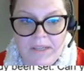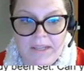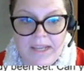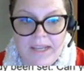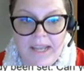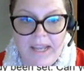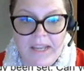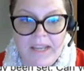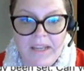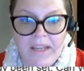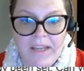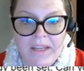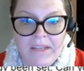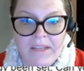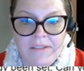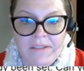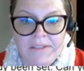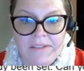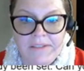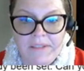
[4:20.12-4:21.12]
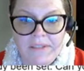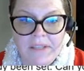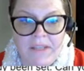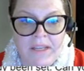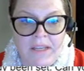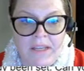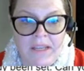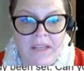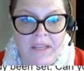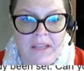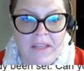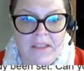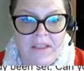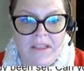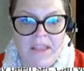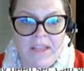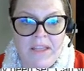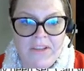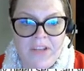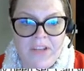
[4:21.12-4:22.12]
Okay,
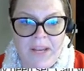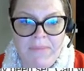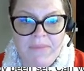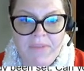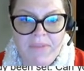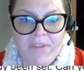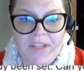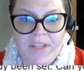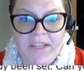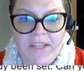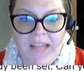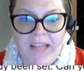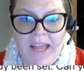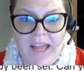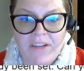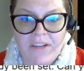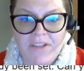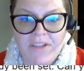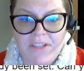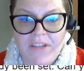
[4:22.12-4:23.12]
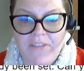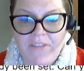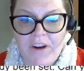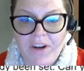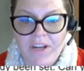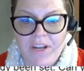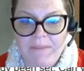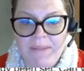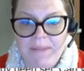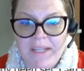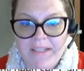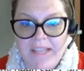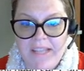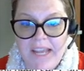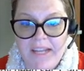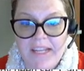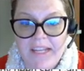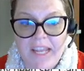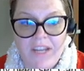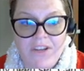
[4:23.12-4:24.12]
the shapes for these actors have already been
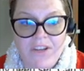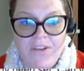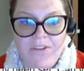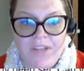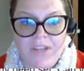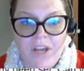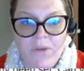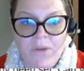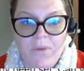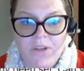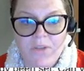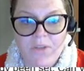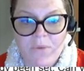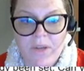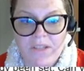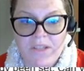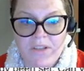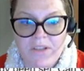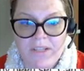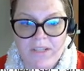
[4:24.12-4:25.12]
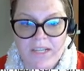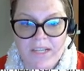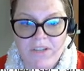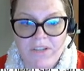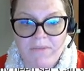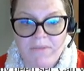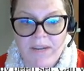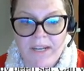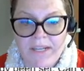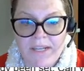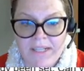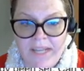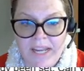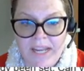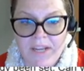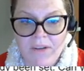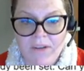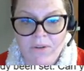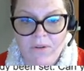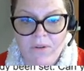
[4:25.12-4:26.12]
set. Can you tell which ones are set to
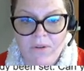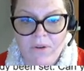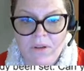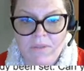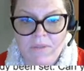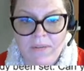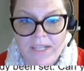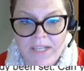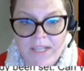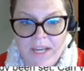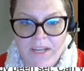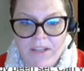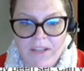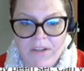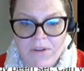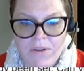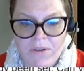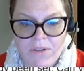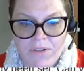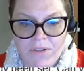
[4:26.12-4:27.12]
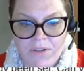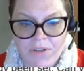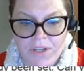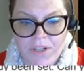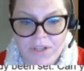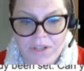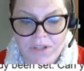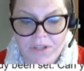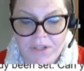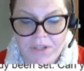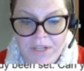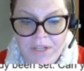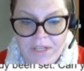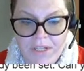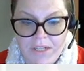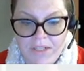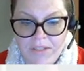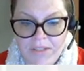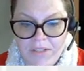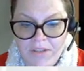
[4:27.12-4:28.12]
rectangular or circular?
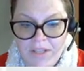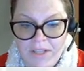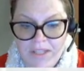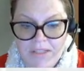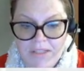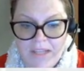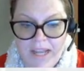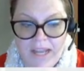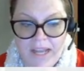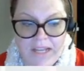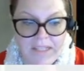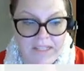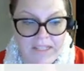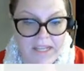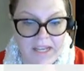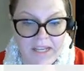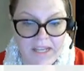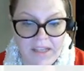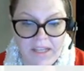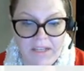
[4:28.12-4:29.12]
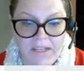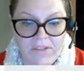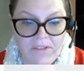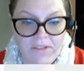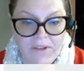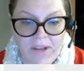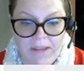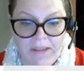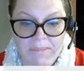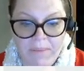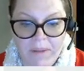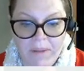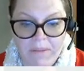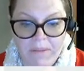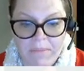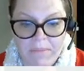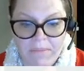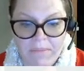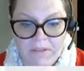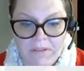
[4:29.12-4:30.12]
So this guy is like, these are
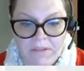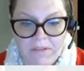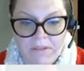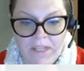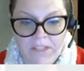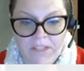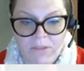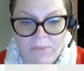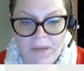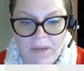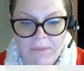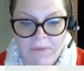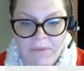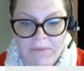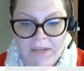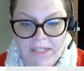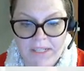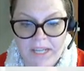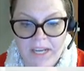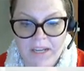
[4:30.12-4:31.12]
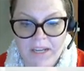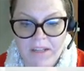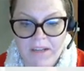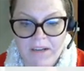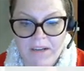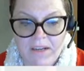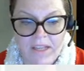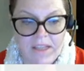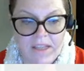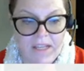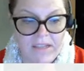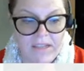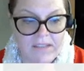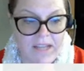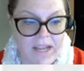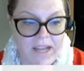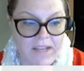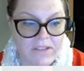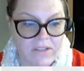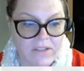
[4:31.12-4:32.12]
probably rectangular, and these
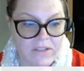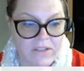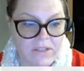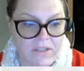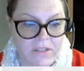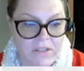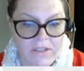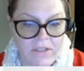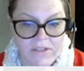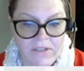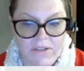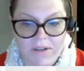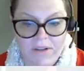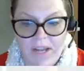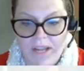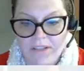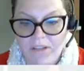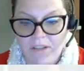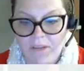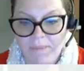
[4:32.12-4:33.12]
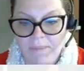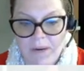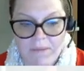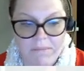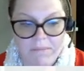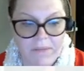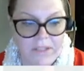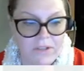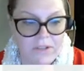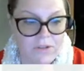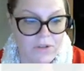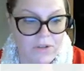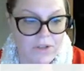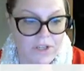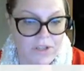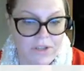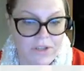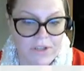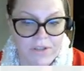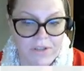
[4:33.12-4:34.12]
two guys are probably
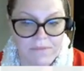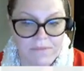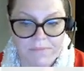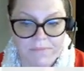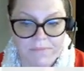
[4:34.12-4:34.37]
circular.